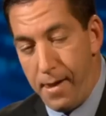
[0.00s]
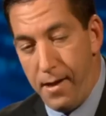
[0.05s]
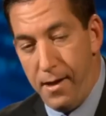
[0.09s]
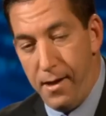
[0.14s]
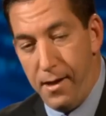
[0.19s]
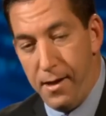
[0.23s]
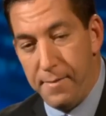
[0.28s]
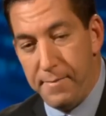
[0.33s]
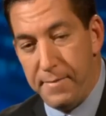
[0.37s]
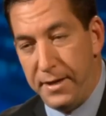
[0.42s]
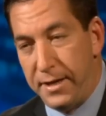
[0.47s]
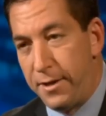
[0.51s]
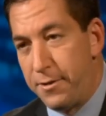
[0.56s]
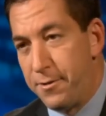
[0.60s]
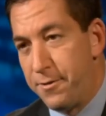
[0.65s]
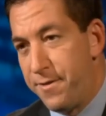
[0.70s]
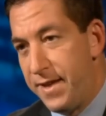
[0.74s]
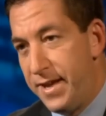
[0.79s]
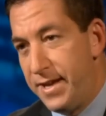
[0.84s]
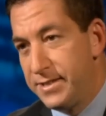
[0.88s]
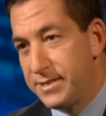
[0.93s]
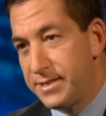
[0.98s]
and
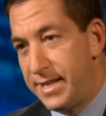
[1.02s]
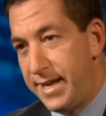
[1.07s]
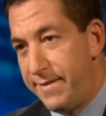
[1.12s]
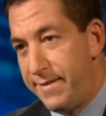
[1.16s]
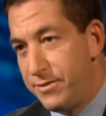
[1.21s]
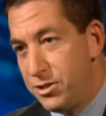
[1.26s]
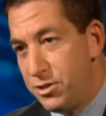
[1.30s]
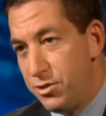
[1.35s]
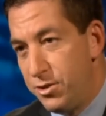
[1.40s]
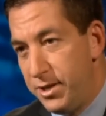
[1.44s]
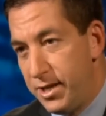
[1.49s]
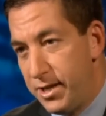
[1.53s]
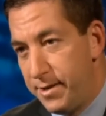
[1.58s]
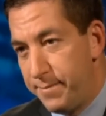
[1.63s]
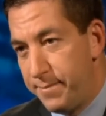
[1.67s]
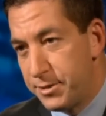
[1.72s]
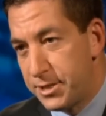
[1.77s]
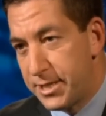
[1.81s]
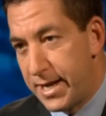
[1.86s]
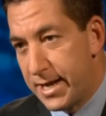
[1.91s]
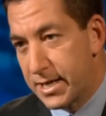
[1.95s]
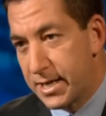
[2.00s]
other things, and I have a duty to
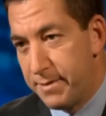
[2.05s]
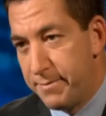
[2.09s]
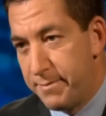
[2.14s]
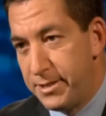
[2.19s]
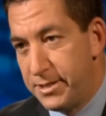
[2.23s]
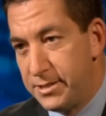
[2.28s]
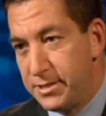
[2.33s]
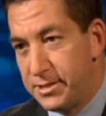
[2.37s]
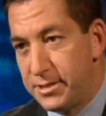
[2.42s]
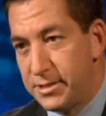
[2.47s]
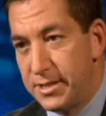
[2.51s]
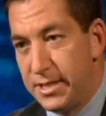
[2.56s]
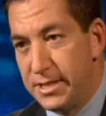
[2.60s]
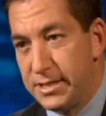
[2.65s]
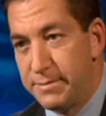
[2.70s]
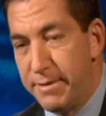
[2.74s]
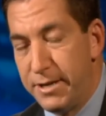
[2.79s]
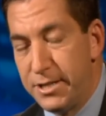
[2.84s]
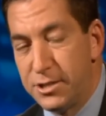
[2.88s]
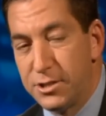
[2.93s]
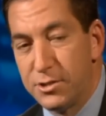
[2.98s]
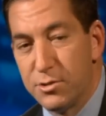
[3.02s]
protect him as
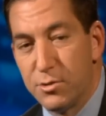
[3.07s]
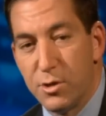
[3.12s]
my